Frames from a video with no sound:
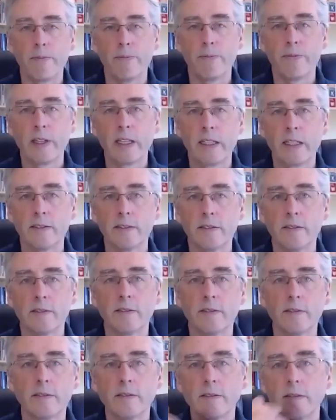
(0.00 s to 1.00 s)

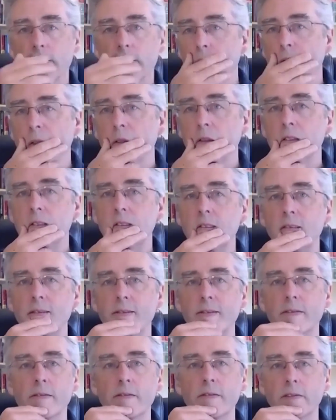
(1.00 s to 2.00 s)
I have
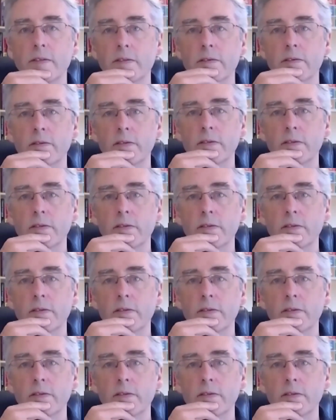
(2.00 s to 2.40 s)
actually claimed